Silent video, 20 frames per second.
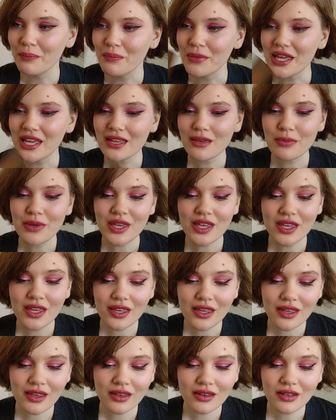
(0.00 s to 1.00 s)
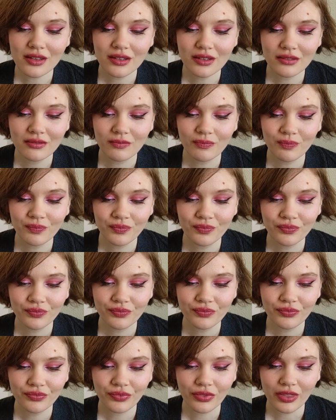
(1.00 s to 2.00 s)
Maybe
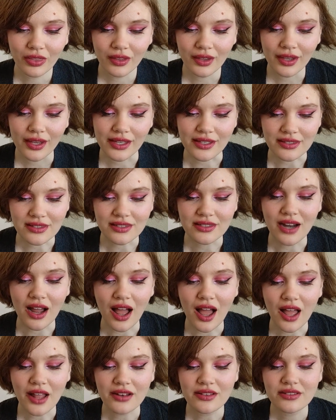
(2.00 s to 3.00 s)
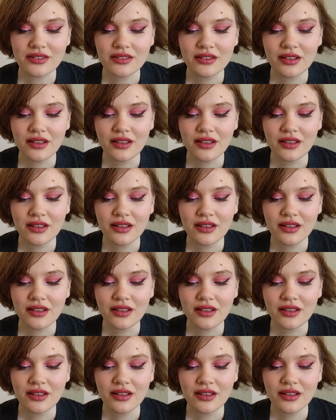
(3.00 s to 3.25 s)
it's not